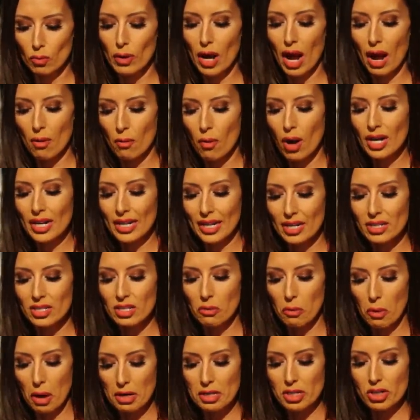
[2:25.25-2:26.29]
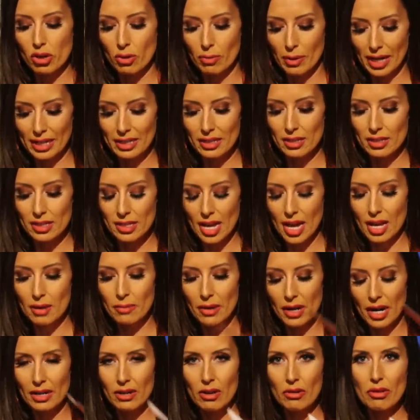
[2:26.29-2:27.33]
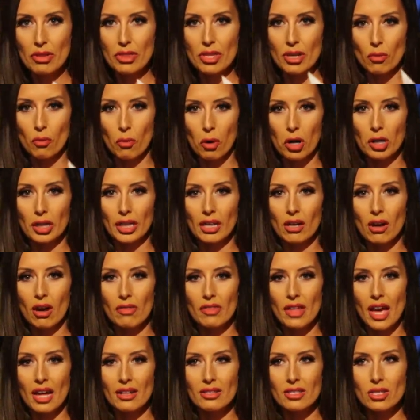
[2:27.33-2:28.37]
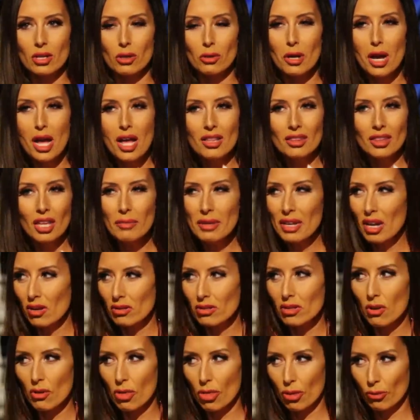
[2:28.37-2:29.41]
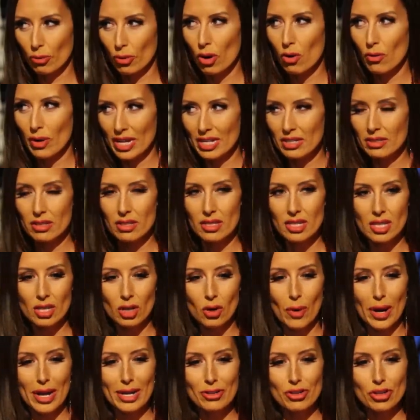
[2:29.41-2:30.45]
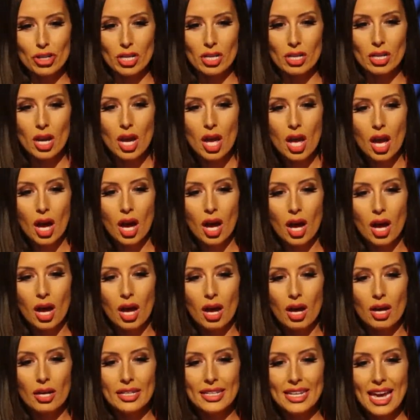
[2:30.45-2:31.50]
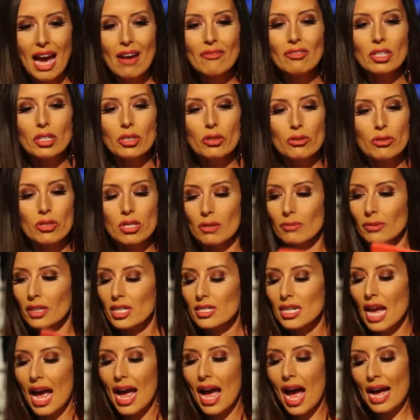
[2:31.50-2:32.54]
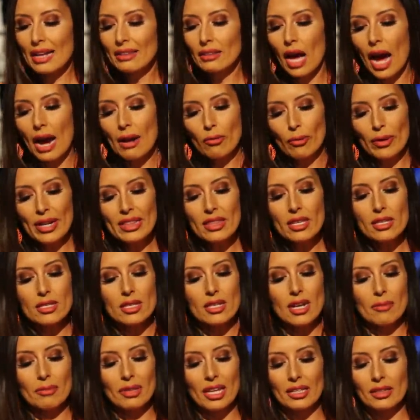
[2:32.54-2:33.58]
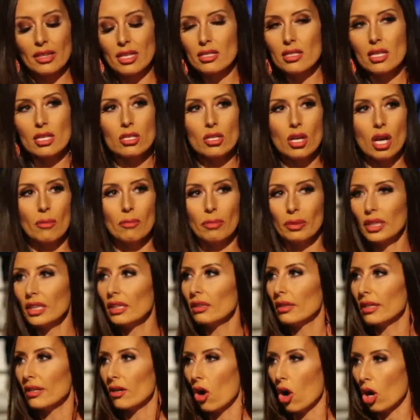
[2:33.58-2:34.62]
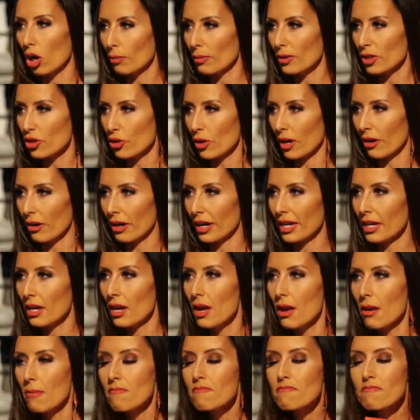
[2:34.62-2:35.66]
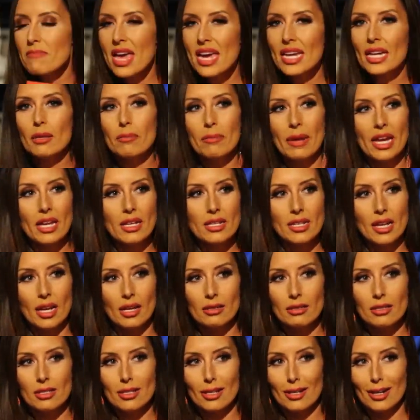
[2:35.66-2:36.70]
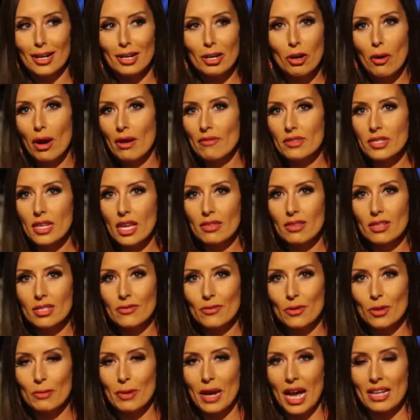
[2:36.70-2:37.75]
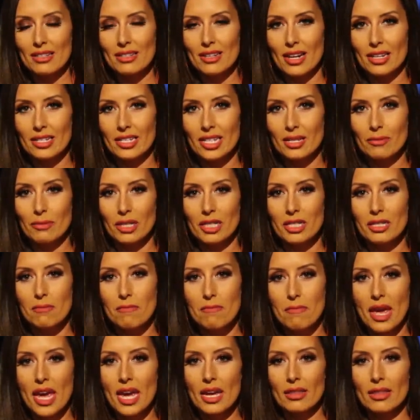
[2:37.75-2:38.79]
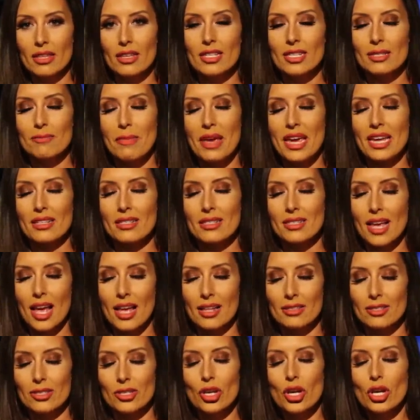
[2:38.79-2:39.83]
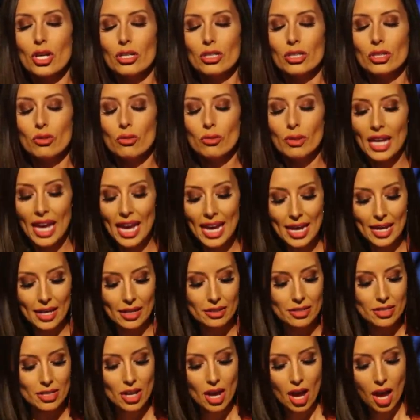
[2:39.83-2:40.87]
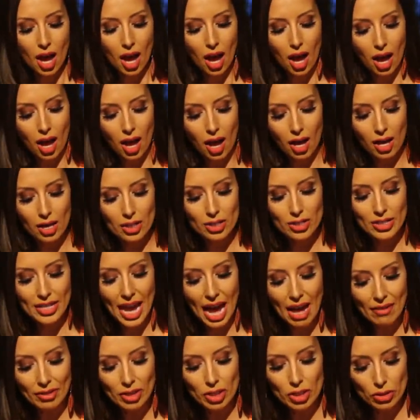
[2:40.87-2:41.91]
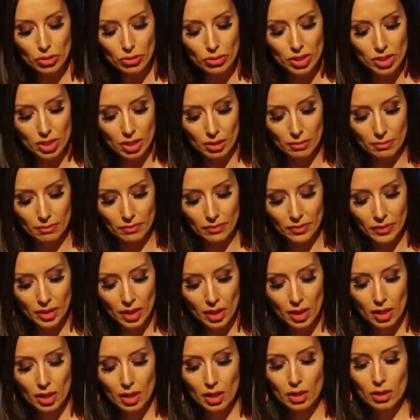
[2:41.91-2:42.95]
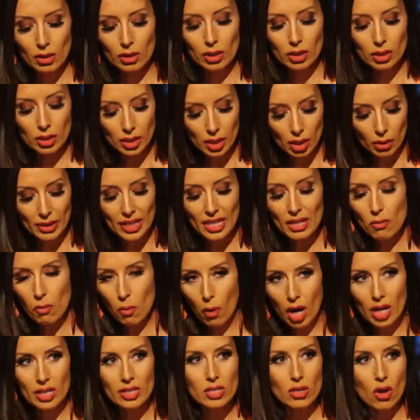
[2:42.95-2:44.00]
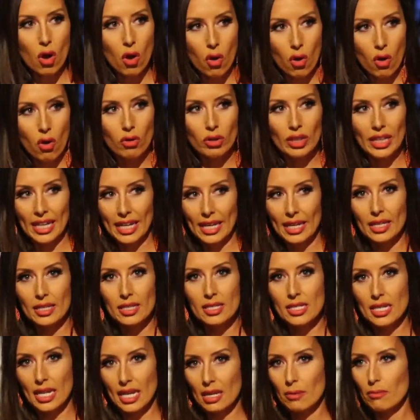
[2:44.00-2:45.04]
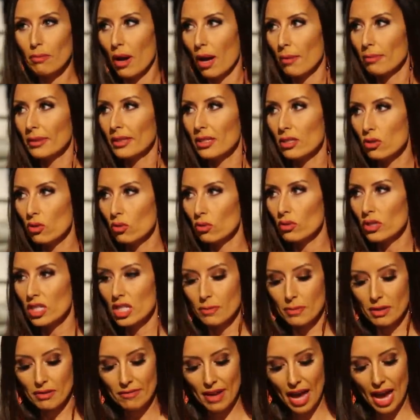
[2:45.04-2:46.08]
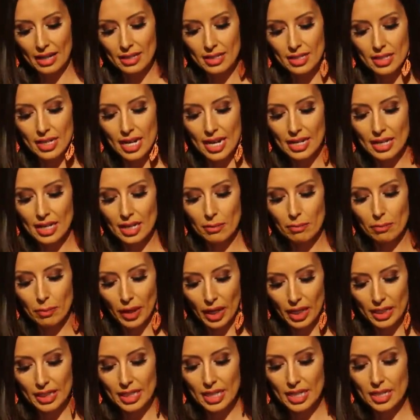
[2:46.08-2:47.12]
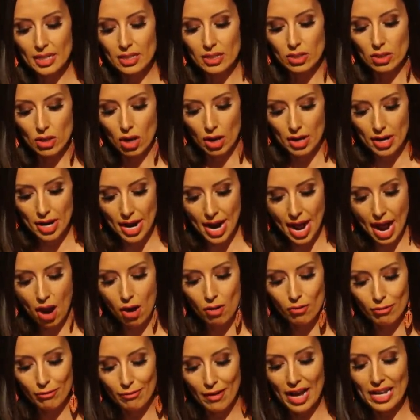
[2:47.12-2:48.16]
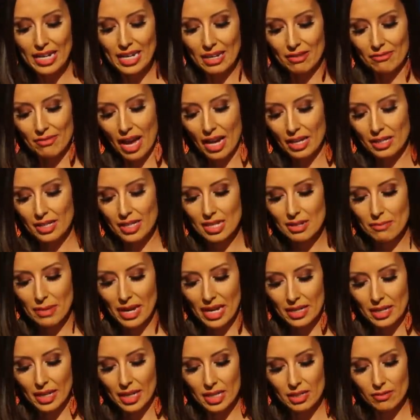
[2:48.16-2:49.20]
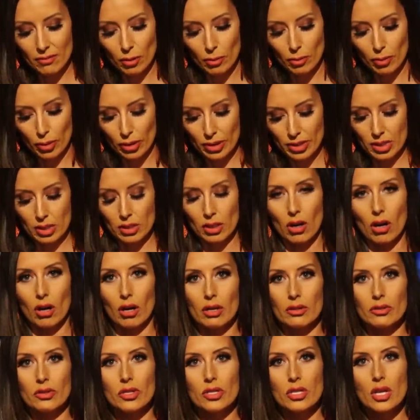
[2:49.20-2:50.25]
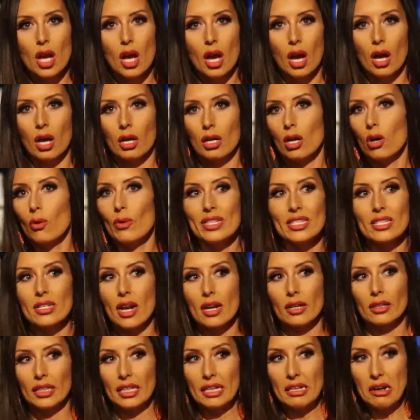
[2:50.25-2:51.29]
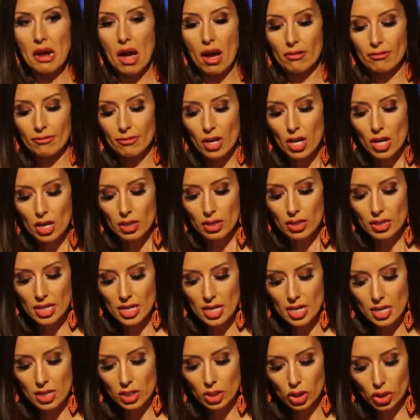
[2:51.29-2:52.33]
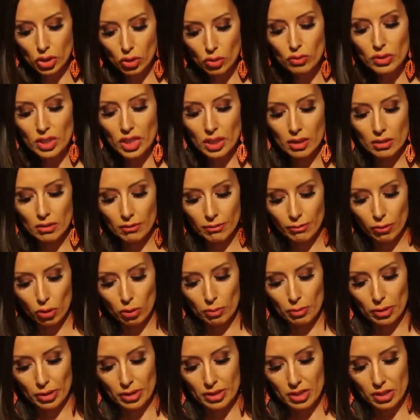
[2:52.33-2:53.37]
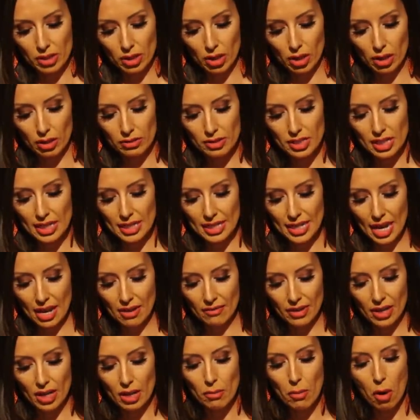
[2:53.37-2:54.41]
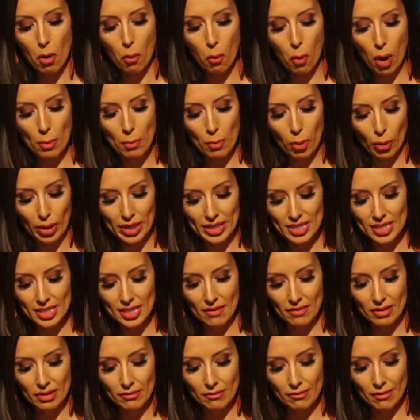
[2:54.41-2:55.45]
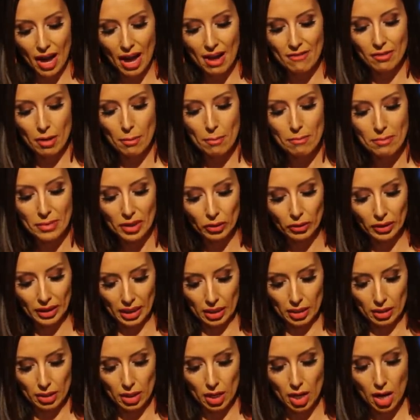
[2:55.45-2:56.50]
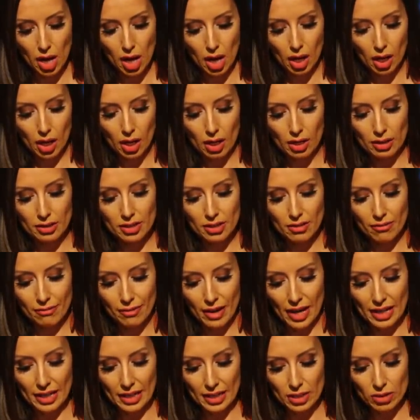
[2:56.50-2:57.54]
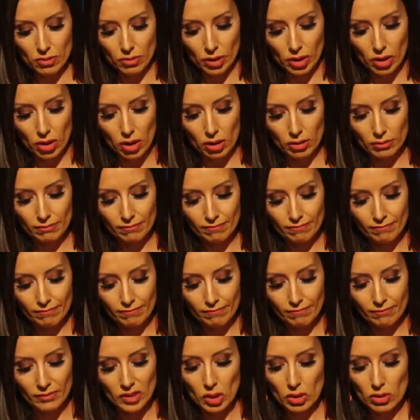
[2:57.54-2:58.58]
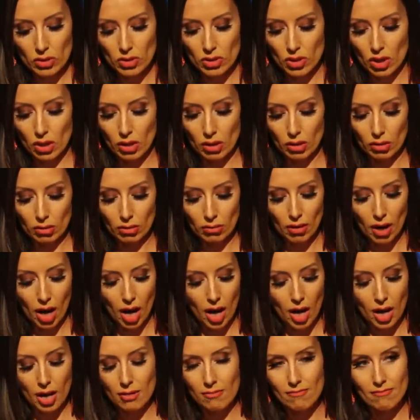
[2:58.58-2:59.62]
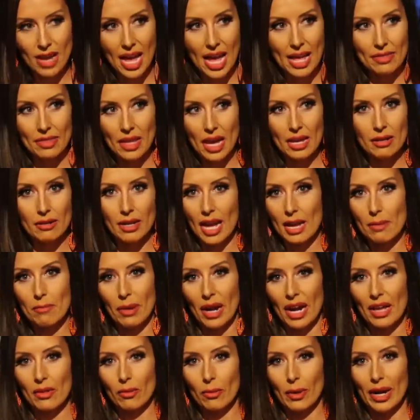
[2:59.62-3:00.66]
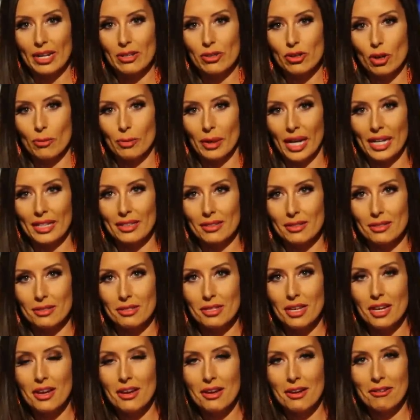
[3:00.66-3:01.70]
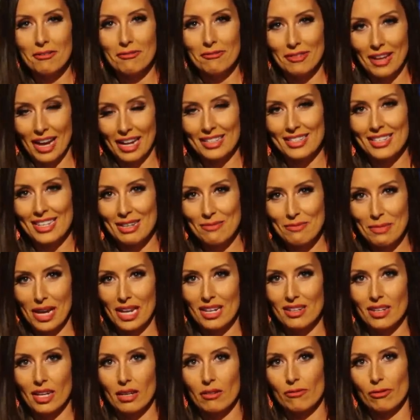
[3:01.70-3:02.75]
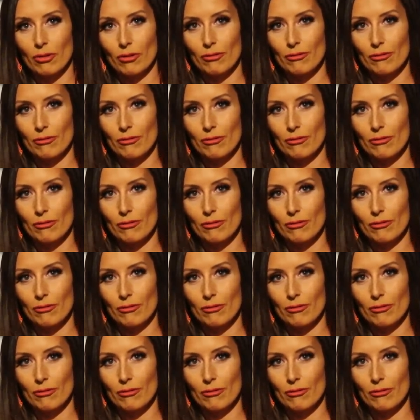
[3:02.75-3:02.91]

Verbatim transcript: I want to get to what Joe Biden said, but I know that they're working on that. So let me also throw into the equation uh, Gavin Newsom, because I, I, I read this and I'm like, this is completely arbitrary. Make it make sense. And I know I've said this for the past eighteen months. Make this make sense. You can't. Uh, Gavin Newsom, you know, he wants all kids in public schools to be vaccinated, but he is now fighting vaccine mandates for prison guards. Uh, coincidentally enough, the union for prison guards gave him one point seven five million dollars uh, to fight his recall. So um, and then and by the way, Joe Biden's vaccine mandate for